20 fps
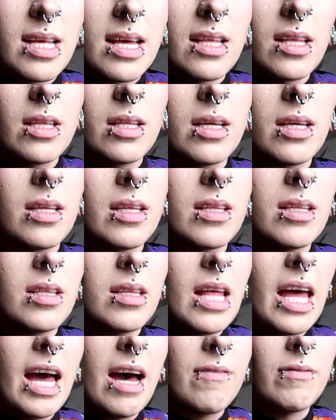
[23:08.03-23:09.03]
They,
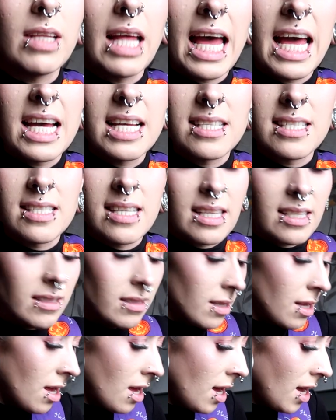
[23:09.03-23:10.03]
they have legs
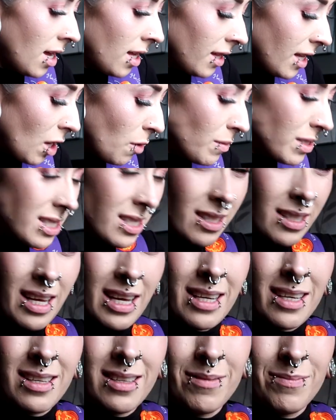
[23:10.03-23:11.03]
and they almost look
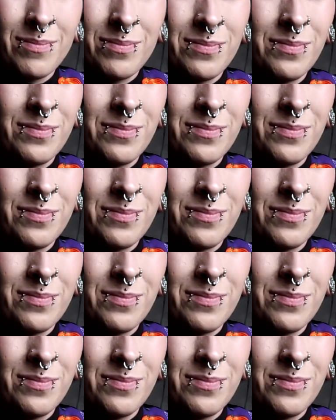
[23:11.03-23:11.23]
like